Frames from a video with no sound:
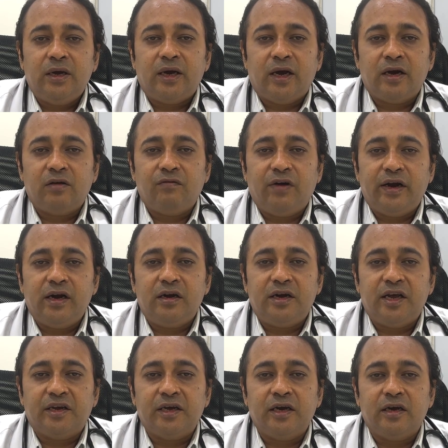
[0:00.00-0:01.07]
and while
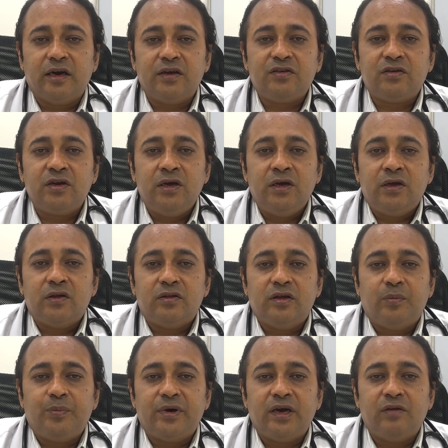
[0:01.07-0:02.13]
taking rest,
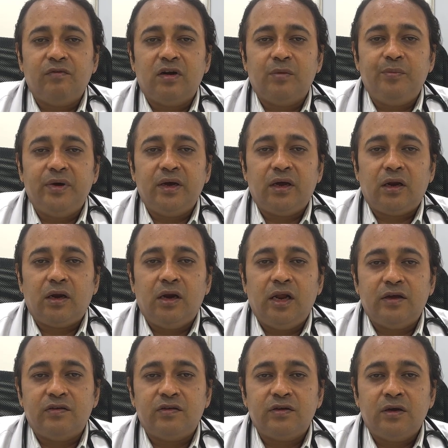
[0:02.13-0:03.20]
the pain will be
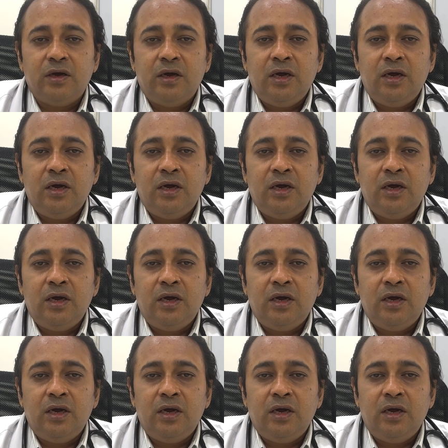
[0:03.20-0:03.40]
less.